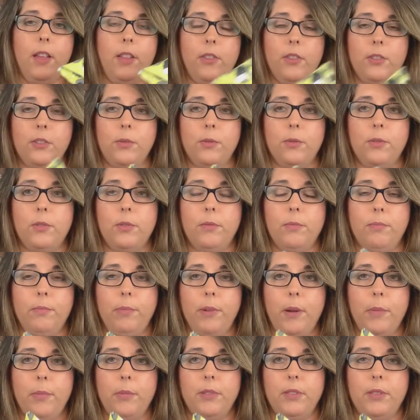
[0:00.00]
this was
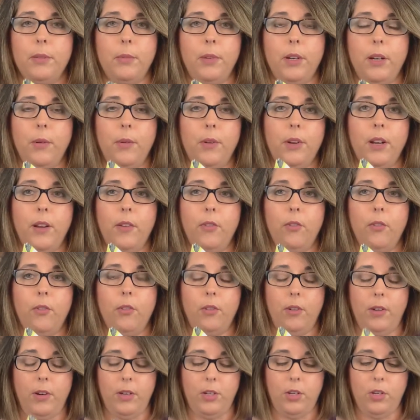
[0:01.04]
probably something I would
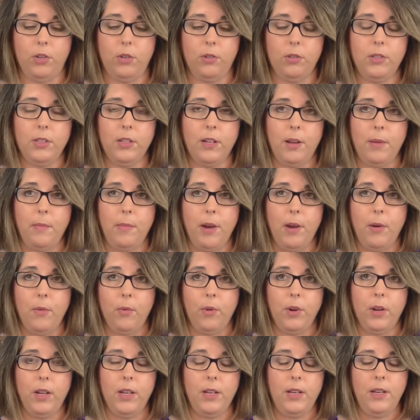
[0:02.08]
never use, and I bought
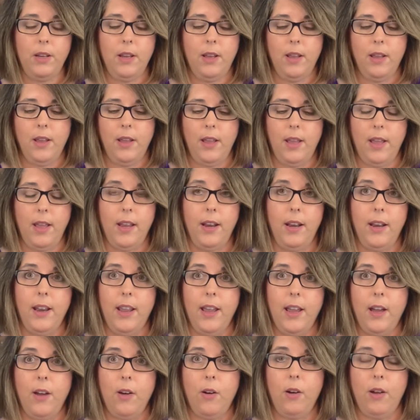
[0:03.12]
one, and
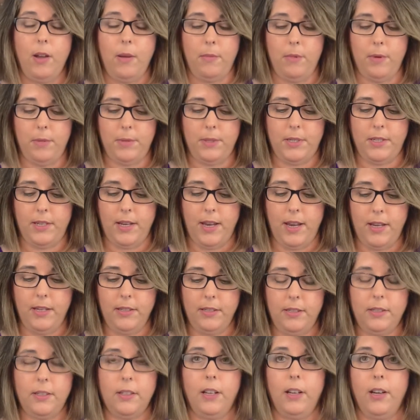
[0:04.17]
now I'm
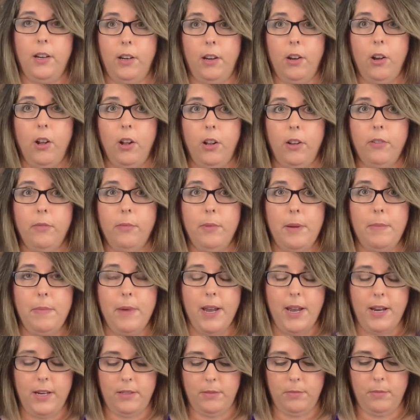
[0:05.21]
obsessed. Like, all of my
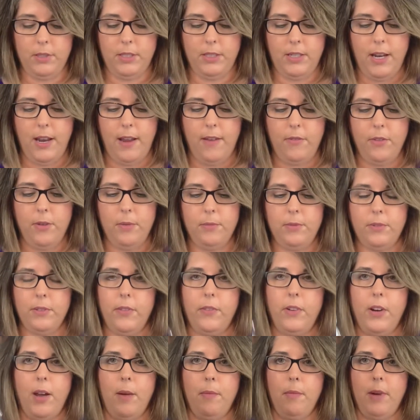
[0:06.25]
bags must have them. So
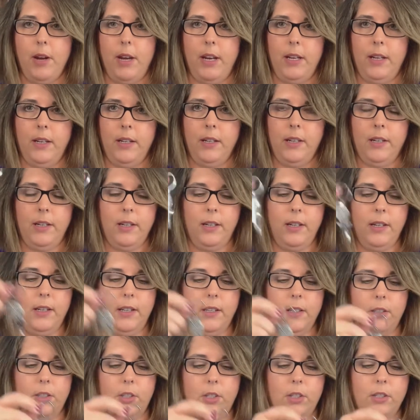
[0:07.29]
I've got my
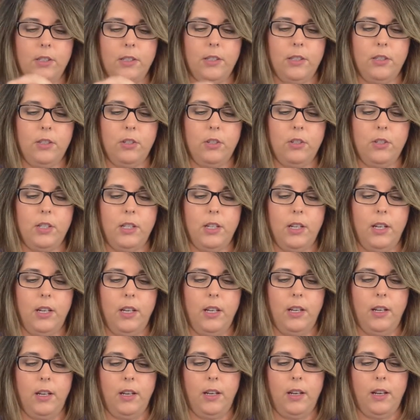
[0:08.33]
little scissors in
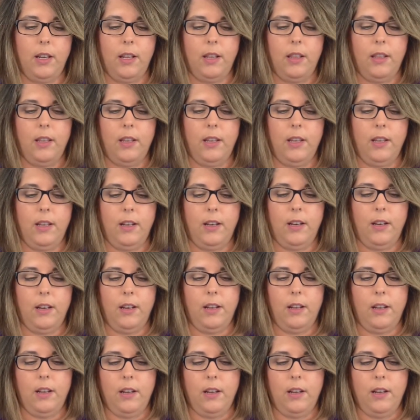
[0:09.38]
it, and then